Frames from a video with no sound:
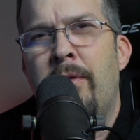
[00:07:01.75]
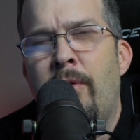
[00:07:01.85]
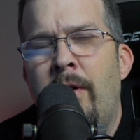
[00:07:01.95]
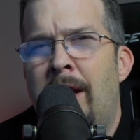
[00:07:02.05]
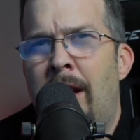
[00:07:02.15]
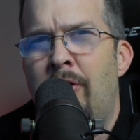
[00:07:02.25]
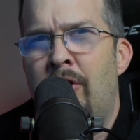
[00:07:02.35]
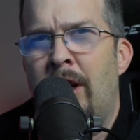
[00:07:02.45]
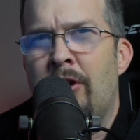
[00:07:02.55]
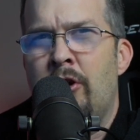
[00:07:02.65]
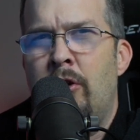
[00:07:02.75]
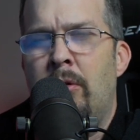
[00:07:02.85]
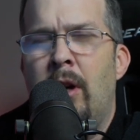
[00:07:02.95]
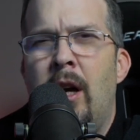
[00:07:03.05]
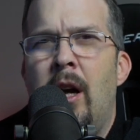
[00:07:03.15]
for the
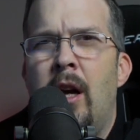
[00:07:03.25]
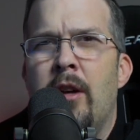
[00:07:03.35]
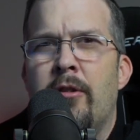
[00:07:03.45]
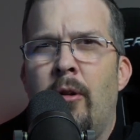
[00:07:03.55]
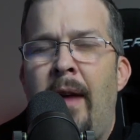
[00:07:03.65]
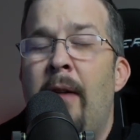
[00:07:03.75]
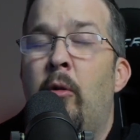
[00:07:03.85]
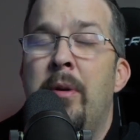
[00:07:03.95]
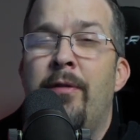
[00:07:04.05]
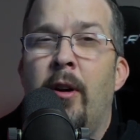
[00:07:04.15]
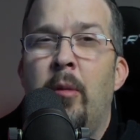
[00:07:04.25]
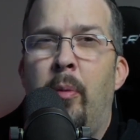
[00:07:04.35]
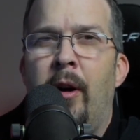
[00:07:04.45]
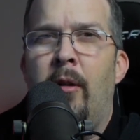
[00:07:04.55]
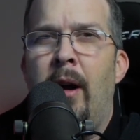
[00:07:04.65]
NGXU. So that will be fun to
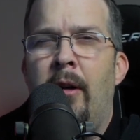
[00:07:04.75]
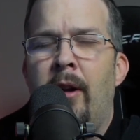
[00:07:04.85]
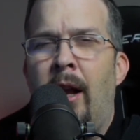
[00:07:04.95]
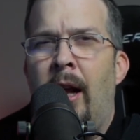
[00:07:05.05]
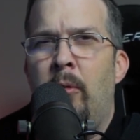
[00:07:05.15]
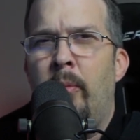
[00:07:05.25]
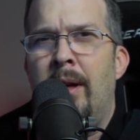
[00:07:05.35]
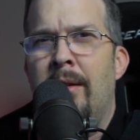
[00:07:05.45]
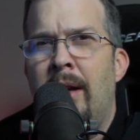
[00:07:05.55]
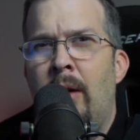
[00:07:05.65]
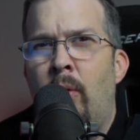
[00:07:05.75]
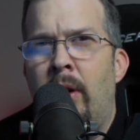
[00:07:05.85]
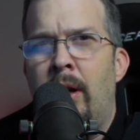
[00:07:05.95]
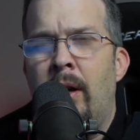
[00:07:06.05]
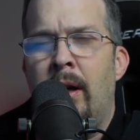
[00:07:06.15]
play around, and I will be a day
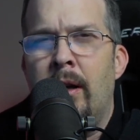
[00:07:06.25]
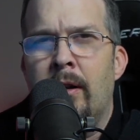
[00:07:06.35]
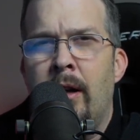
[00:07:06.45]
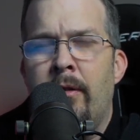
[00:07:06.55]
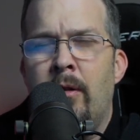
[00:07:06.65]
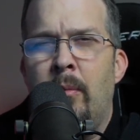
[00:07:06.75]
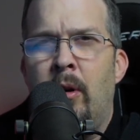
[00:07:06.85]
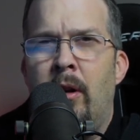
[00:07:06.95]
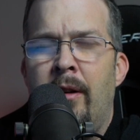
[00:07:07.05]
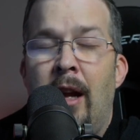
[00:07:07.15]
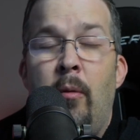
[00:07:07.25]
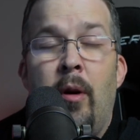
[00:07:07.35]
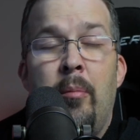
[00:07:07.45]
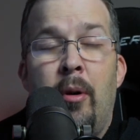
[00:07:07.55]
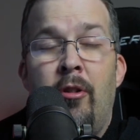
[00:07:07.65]
one customer, a day
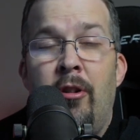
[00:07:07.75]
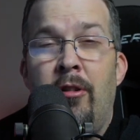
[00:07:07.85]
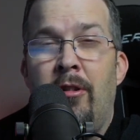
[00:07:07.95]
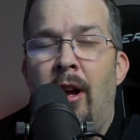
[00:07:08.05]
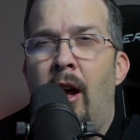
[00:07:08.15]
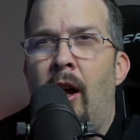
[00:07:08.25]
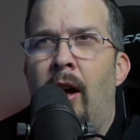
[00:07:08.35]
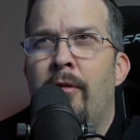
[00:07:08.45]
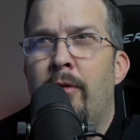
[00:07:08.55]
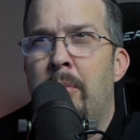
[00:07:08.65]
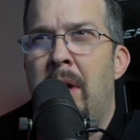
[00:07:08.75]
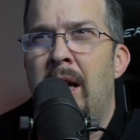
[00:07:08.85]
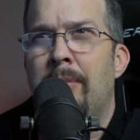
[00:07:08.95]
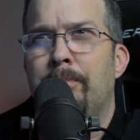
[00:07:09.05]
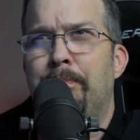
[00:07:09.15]
one purchase for
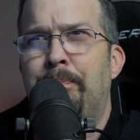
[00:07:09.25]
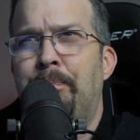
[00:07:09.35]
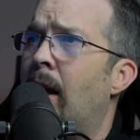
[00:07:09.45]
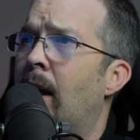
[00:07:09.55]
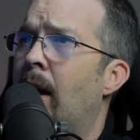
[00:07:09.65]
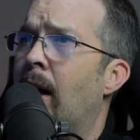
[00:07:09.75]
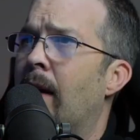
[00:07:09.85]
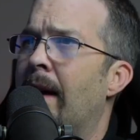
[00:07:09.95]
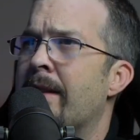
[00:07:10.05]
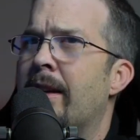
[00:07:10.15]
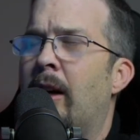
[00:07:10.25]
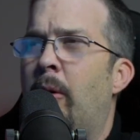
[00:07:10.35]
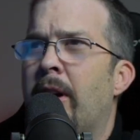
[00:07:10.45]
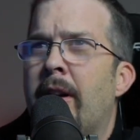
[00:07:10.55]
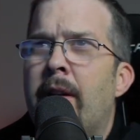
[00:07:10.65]
me. Last thing I
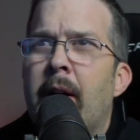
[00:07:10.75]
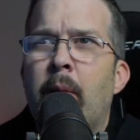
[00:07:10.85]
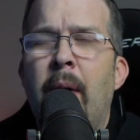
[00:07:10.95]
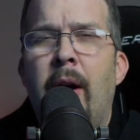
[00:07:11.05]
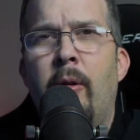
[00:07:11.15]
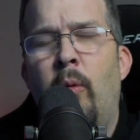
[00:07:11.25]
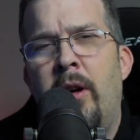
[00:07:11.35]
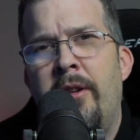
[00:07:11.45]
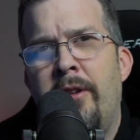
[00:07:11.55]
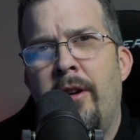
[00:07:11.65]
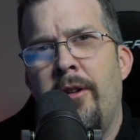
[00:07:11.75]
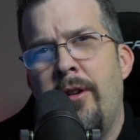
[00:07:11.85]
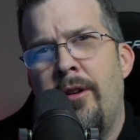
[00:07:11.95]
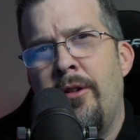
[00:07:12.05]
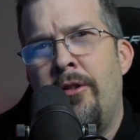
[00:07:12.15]
wanted to talk about was
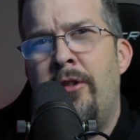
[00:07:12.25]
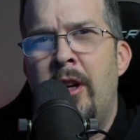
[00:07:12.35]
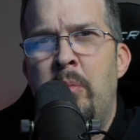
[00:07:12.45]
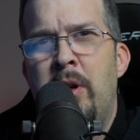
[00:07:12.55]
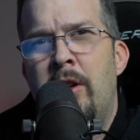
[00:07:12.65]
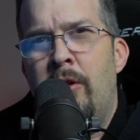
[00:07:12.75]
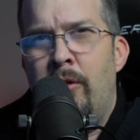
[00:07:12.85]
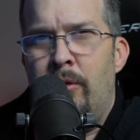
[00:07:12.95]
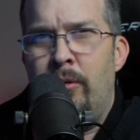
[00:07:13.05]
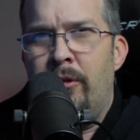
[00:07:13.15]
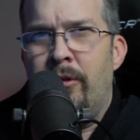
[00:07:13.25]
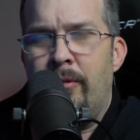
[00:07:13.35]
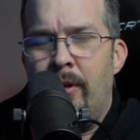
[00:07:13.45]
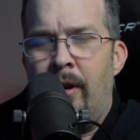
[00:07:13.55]
CPUs,